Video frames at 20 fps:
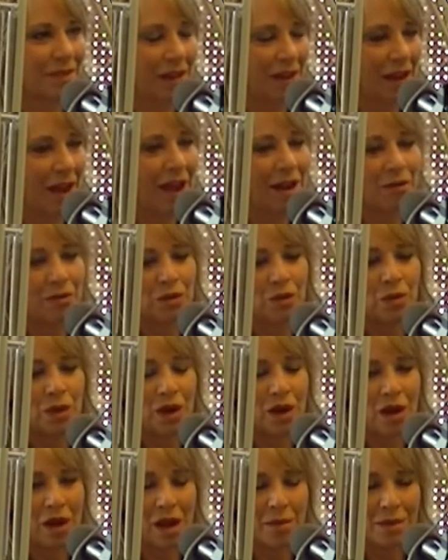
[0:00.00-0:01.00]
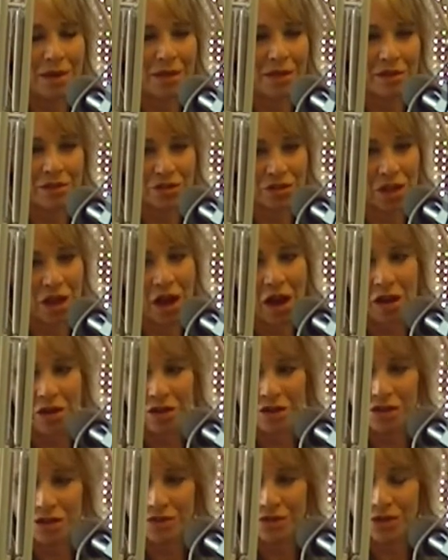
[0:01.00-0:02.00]
yeah, I don't know what all. I mean, there's
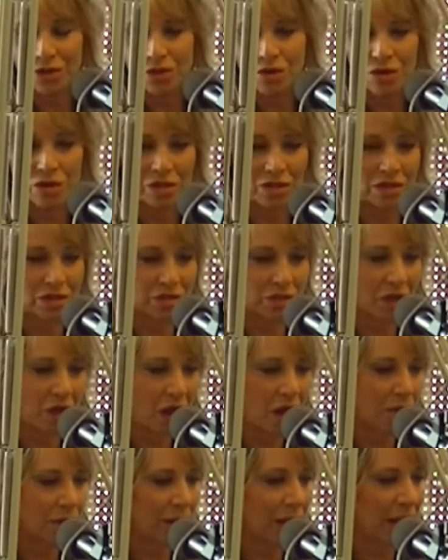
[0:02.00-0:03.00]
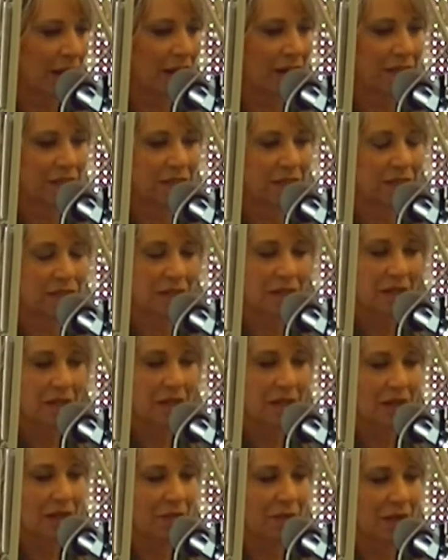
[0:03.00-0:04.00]
augers, of course. There's combines.
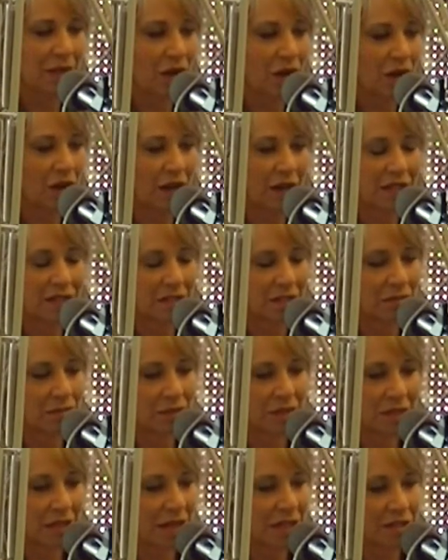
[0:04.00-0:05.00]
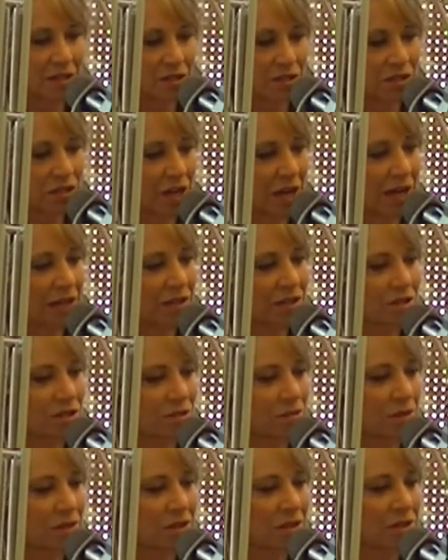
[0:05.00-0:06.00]
I mean, all kinds of besides just
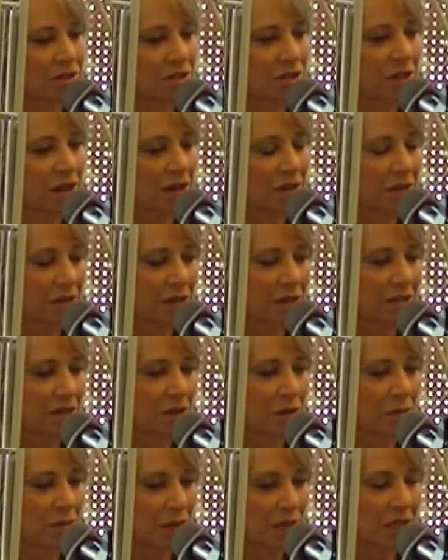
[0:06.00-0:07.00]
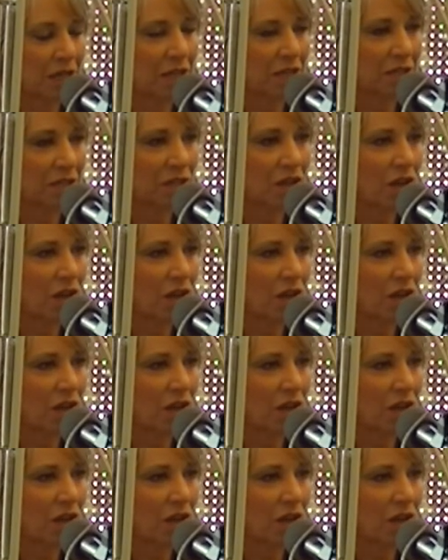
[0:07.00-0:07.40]
tractors. But there's a lot of things that are big and